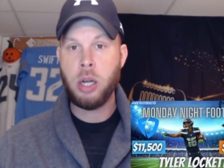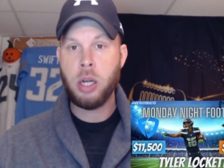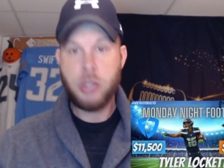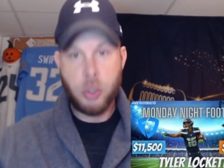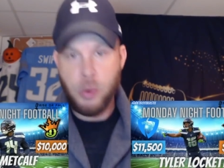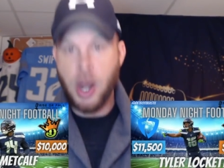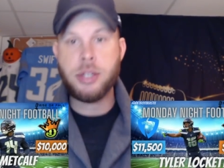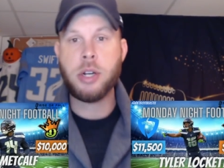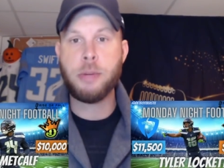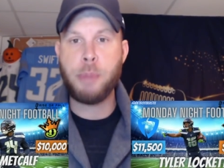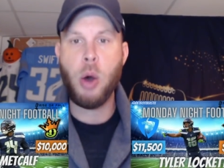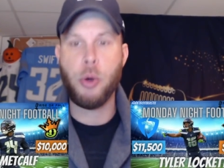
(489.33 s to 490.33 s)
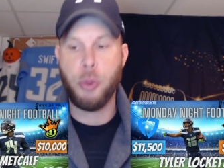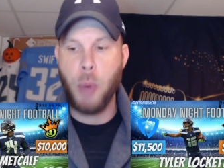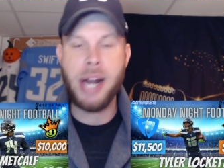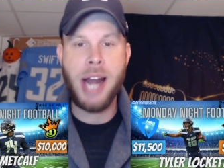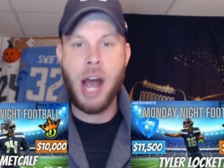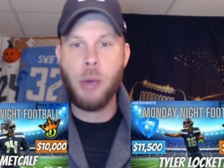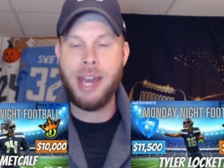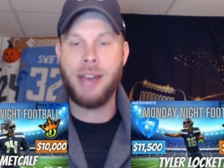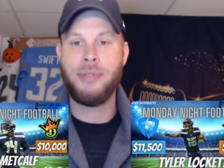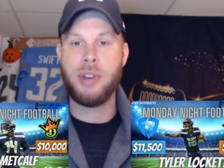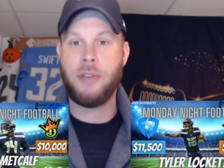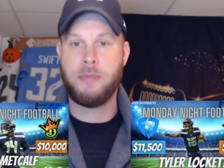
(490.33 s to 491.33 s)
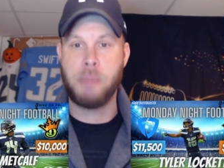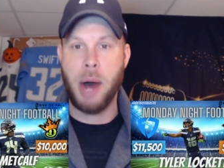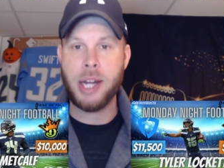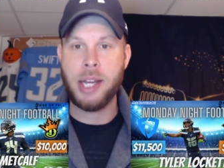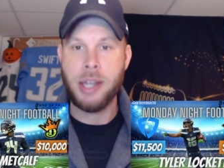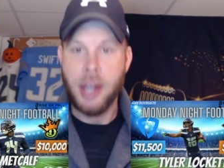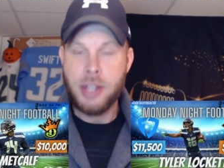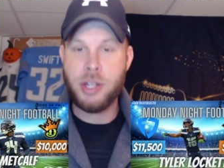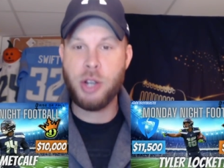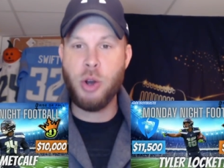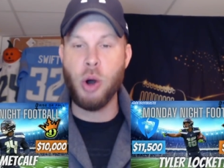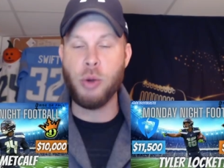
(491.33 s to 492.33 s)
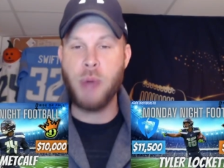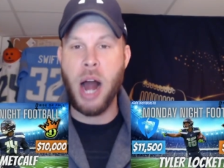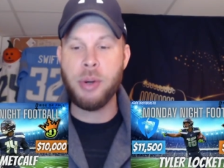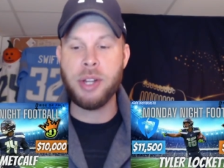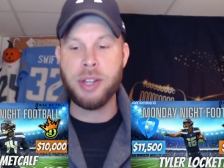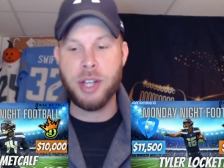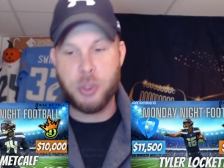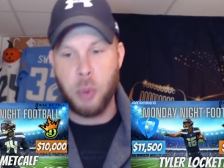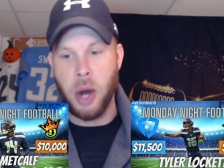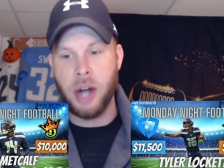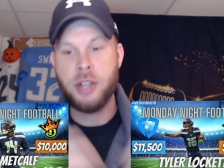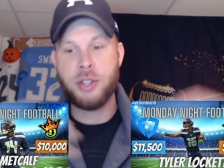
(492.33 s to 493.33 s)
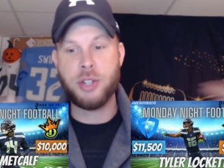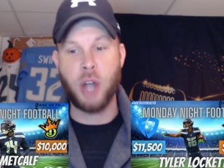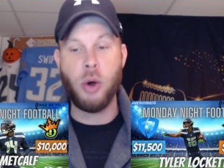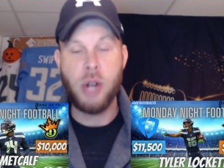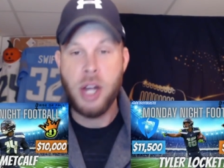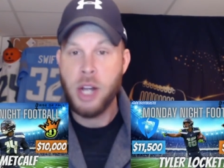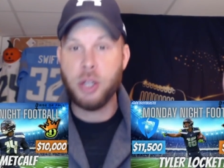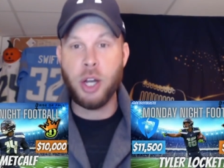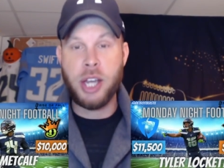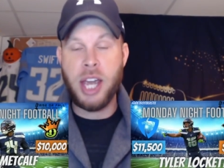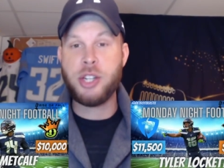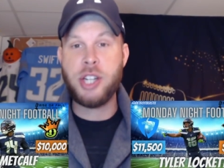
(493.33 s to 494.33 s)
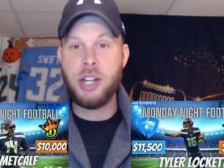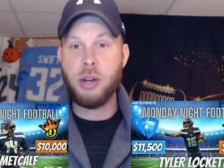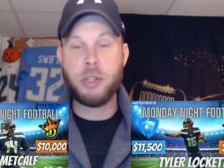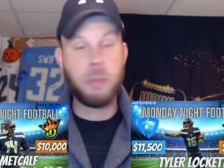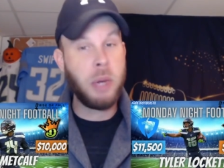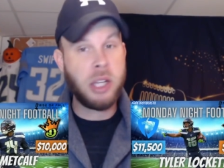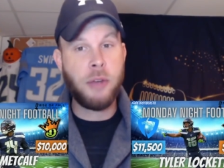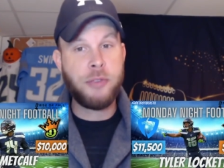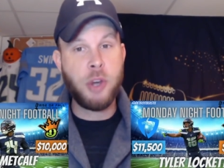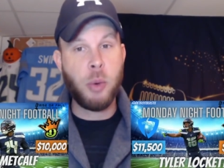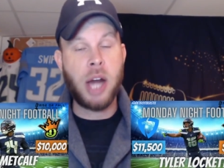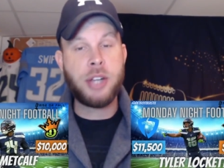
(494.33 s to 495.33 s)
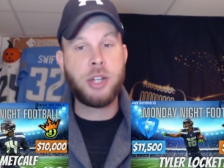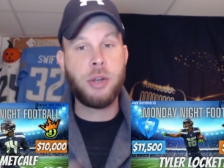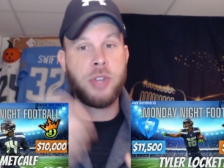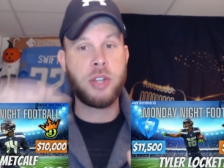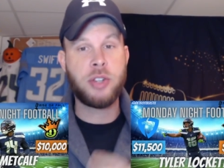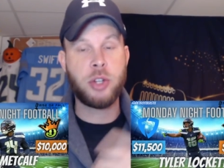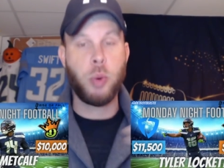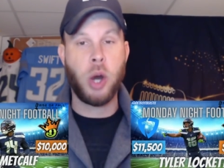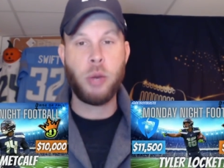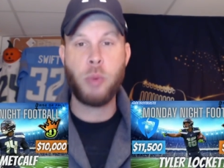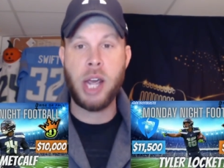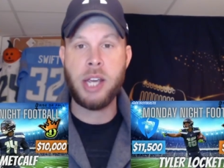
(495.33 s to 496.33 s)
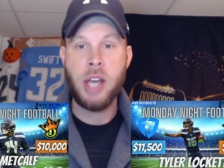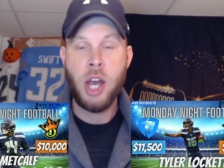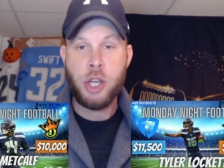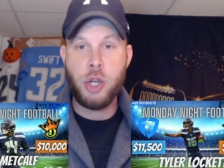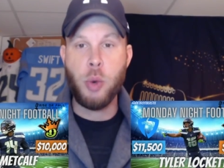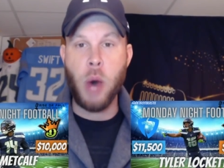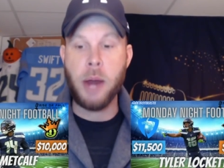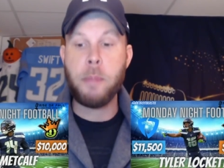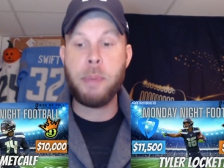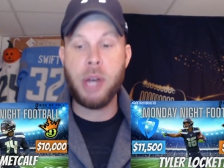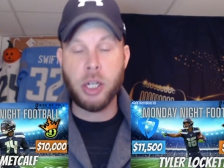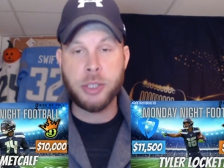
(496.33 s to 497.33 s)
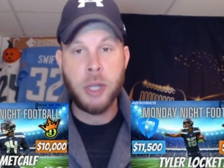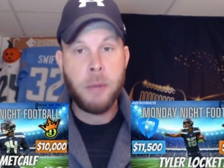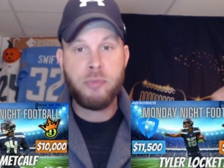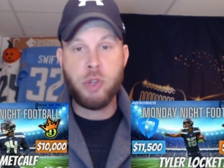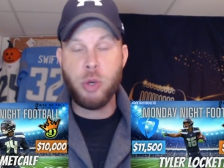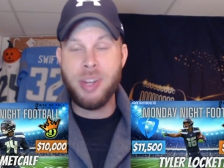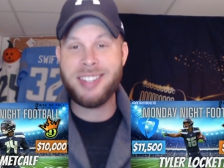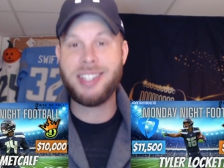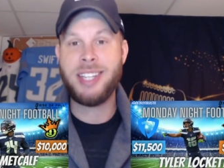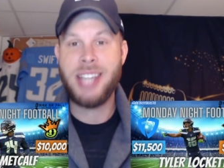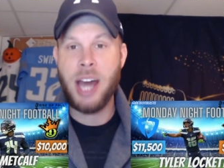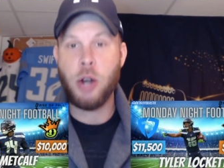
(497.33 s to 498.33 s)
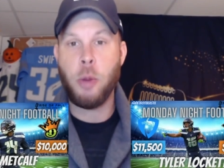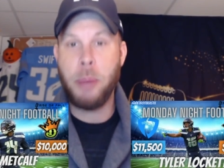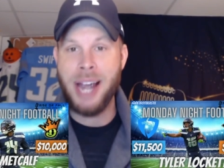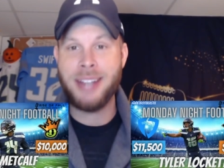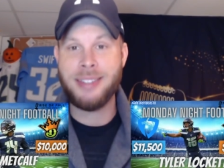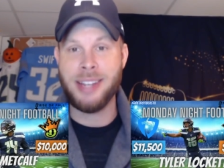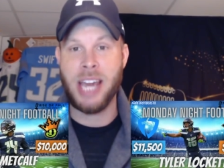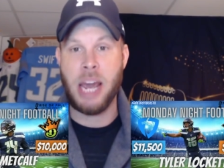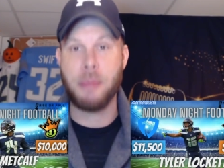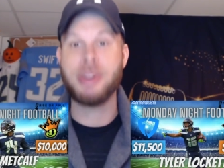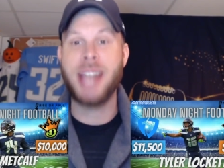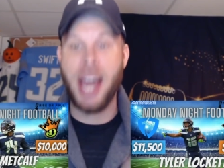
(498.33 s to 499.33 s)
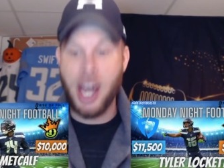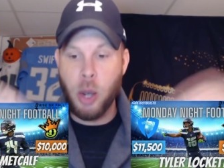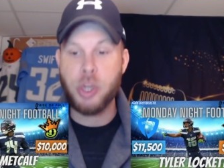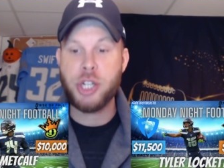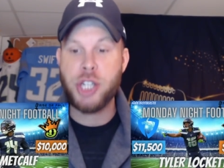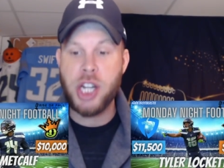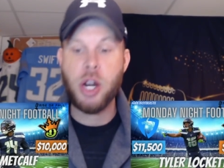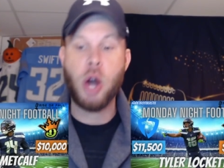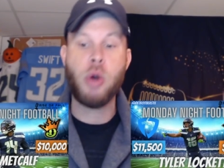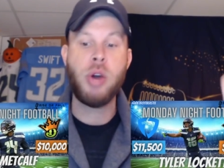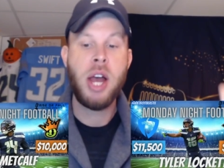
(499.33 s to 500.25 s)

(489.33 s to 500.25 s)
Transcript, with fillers: to roster both. Why not? We have enough money to go around in this one. So look at Geno Smith if you want to. If this is one way you want to build, do the Seattle passing game attack with Geno,